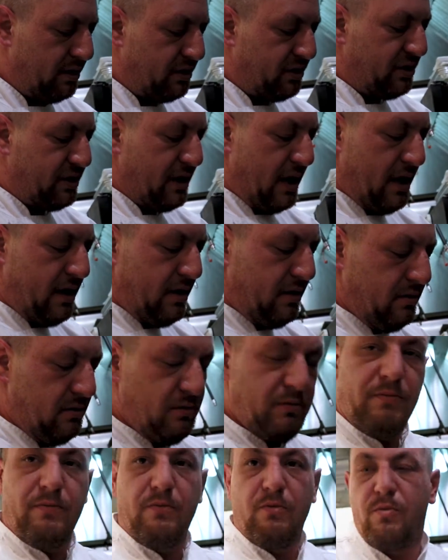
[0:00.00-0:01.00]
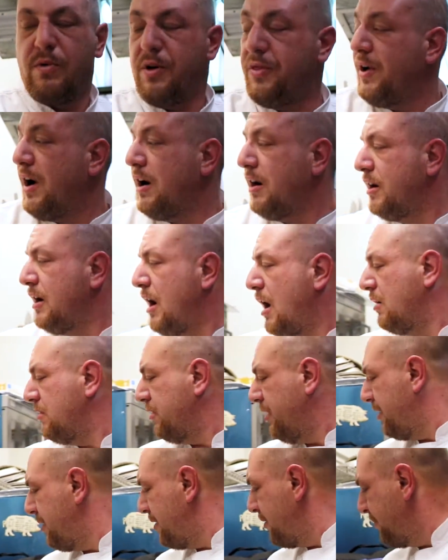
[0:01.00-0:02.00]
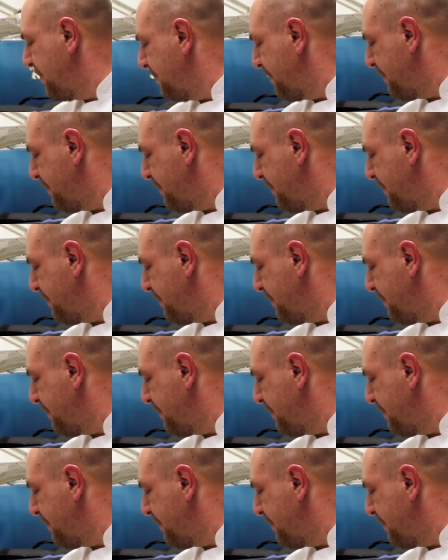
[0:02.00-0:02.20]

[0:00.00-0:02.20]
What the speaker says: gonna start with our garlic,